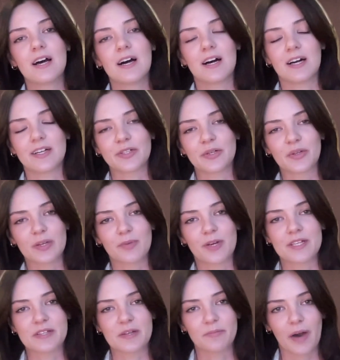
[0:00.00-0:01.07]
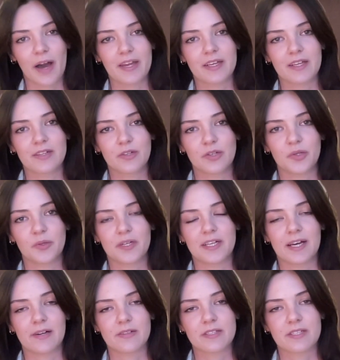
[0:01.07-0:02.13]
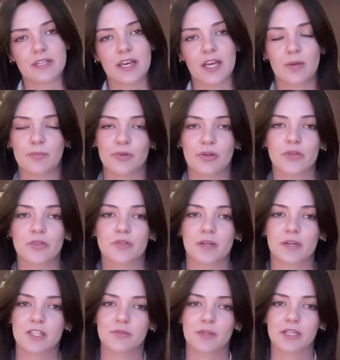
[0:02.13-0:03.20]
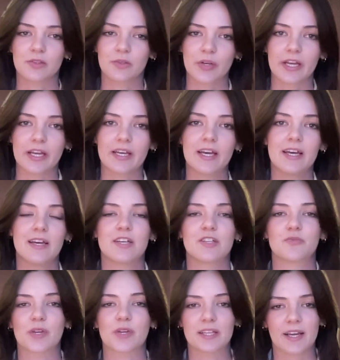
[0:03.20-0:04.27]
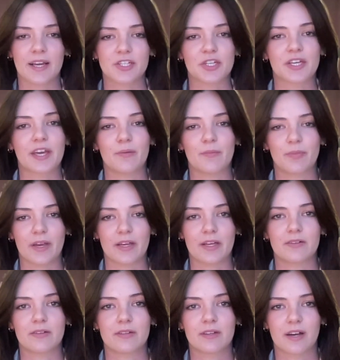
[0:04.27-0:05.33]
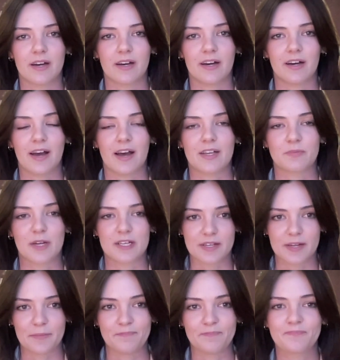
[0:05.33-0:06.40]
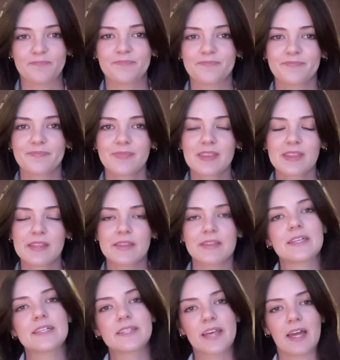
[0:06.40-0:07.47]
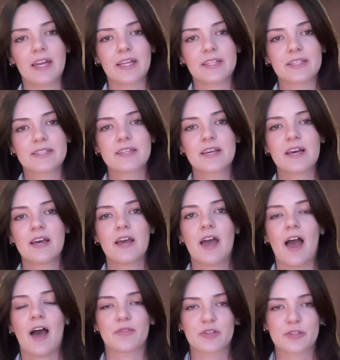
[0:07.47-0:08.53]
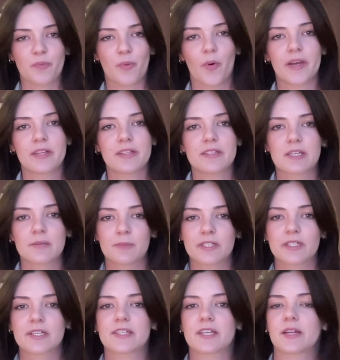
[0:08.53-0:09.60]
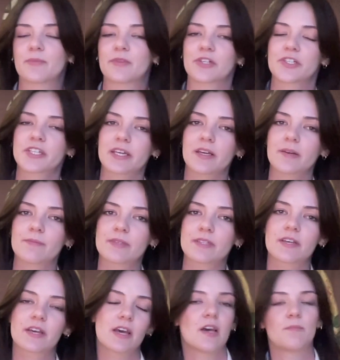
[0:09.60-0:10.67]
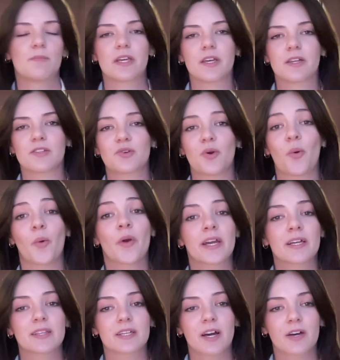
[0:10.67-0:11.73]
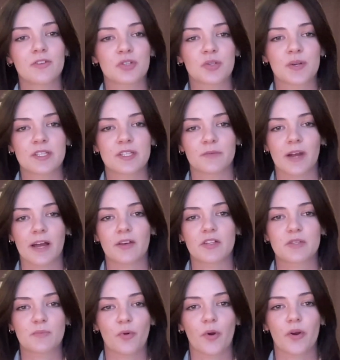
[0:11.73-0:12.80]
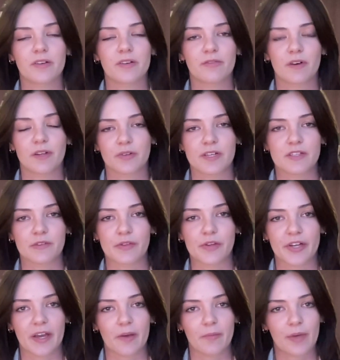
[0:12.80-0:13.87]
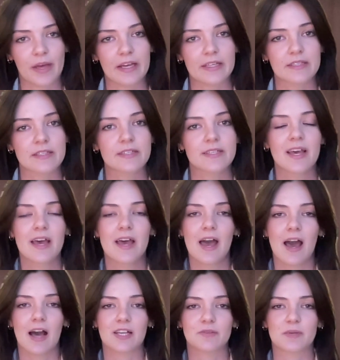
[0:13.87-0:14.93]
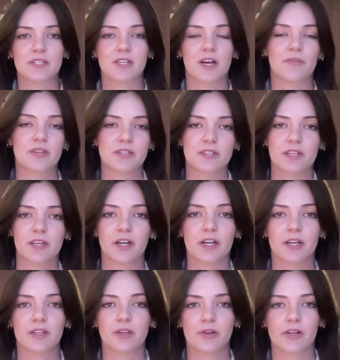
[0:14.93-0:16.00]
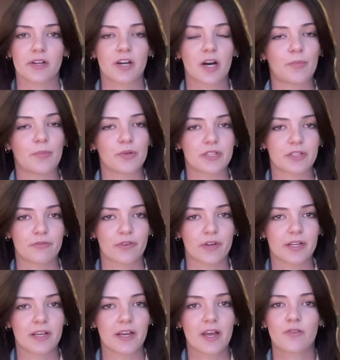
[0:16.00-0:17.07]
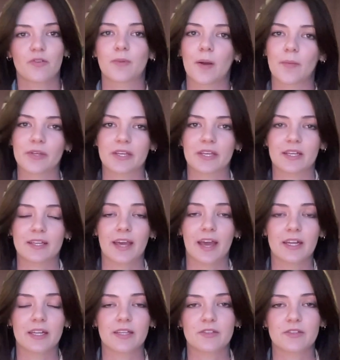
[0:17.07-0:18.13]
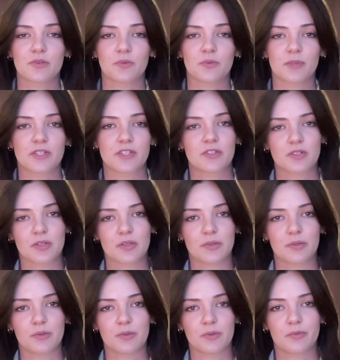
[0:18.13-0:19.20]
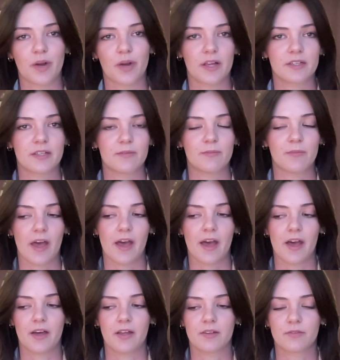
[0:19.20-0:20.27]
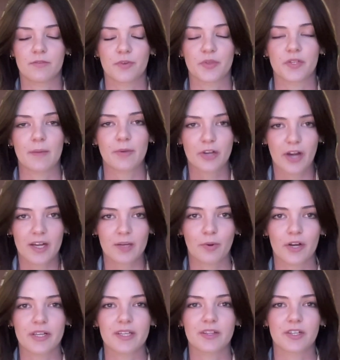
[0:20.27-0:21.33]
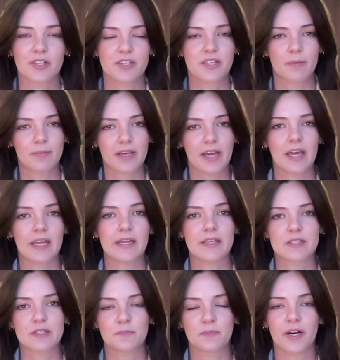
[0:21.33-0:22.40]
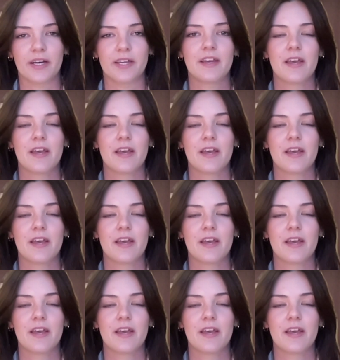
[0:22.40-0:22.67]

including President Biden, who announced in April 2023 his re-election campaign as president. These candidates at this point typically set up their teams, begin touring the country to rally support and fundraise for their campaigns. As we saw this year, there are a couple different Republican candidates who wish to run. And for the Democratic Party, there are some candidates, but